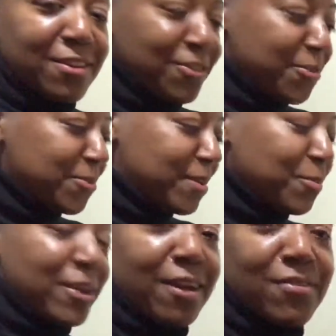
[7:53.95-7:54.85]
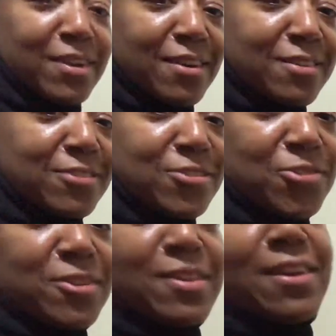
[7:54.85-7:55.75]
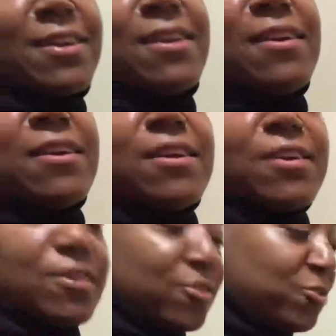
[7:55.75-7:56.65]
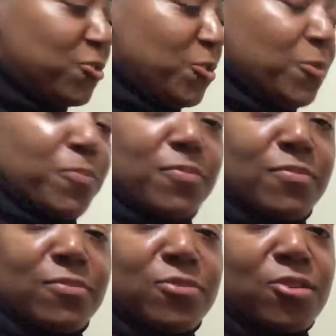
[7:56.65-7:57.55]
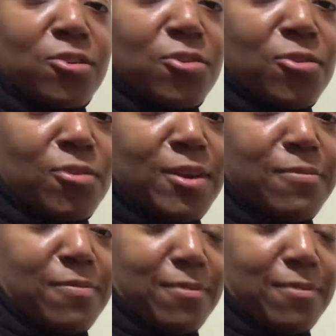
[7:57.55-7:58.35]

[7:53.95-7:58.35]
you know, coming out of a gun, sort of thing. So secure it.